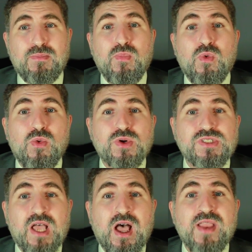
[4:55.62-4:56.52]

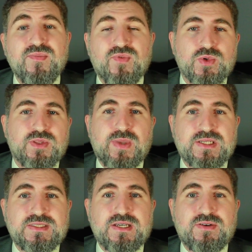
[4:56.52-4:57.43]
more time for the
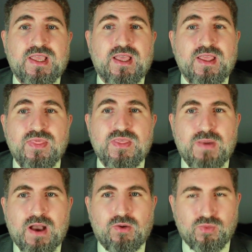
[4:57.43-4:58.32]
bacteria in the
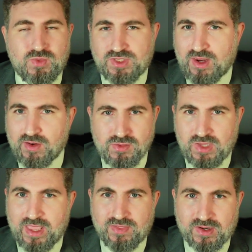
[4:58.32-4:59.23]
bowel, which they are
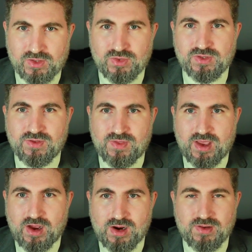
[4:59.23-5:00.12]
okay, they're good,
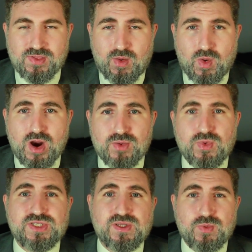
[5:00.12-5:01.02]
they are
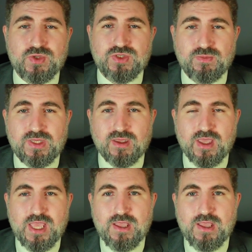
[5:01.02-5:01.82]
where supposed to be.